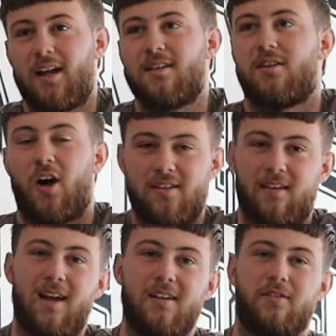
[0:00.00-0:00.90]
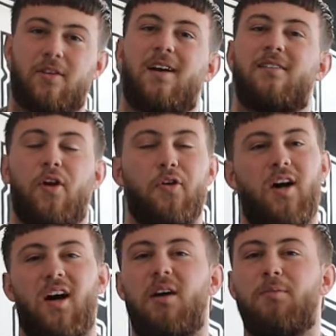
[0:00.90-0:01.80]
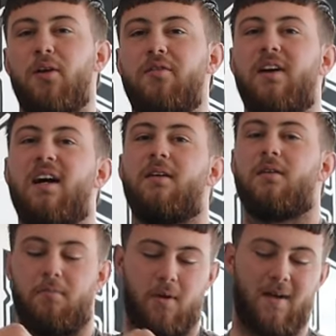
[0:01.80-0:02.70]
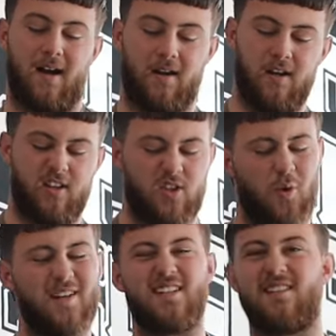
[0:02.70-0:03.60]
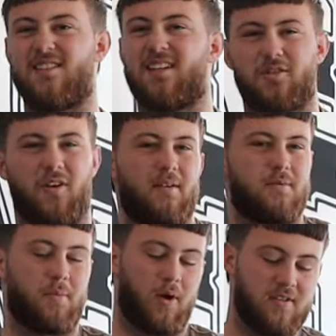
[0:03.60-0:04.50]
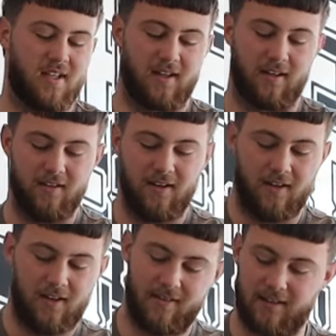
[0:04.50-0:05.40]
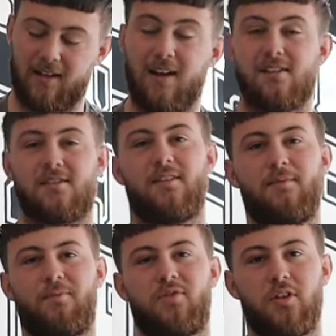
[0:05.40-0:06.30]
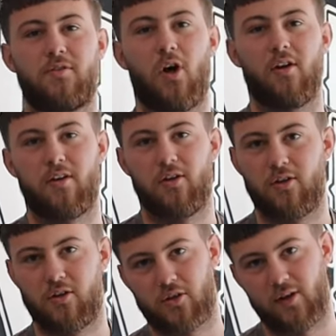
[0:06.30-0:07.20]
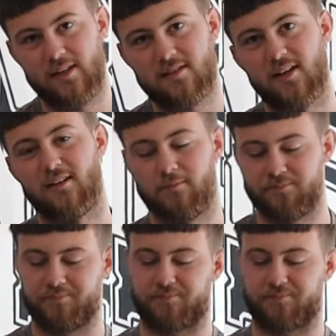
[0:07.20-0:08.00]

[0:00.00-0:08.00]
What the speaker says: And it's isolate, so it has low carb, low fat, but about 26 grams of protein in it. Then lastly, you've got creatine.